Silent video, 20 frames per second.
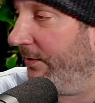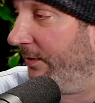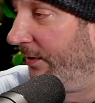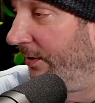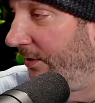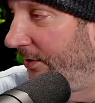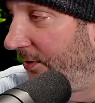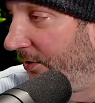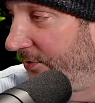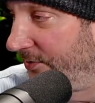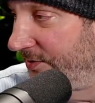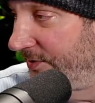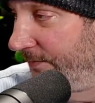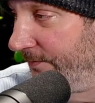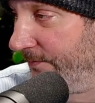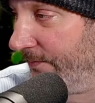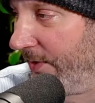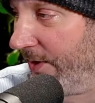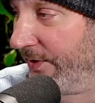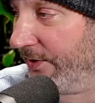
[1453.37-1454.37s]
I got some
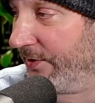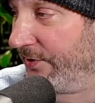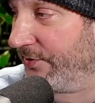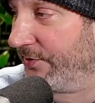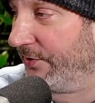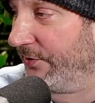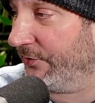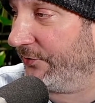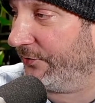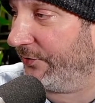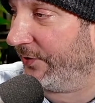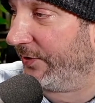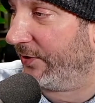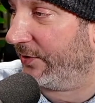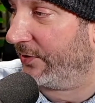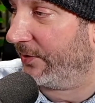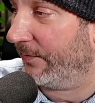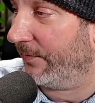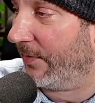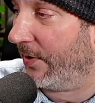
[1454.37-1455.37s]
minor surgery on
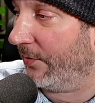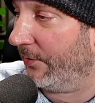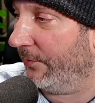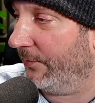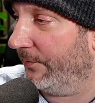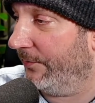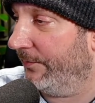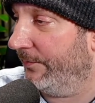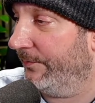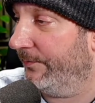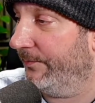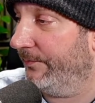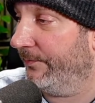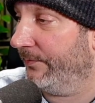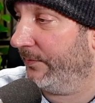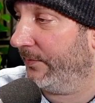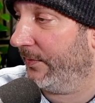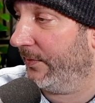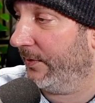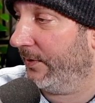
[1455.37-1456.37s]
a mole.
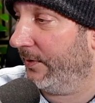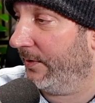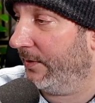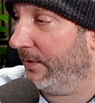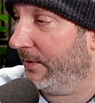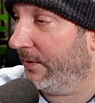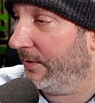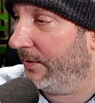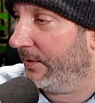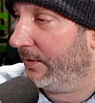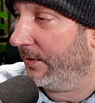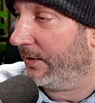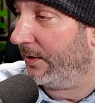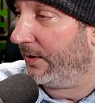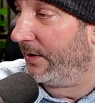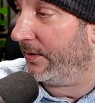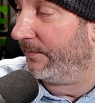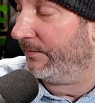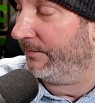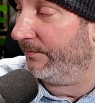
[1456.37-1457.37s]

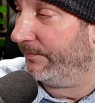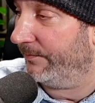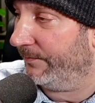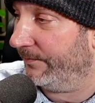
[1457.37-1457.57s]
Can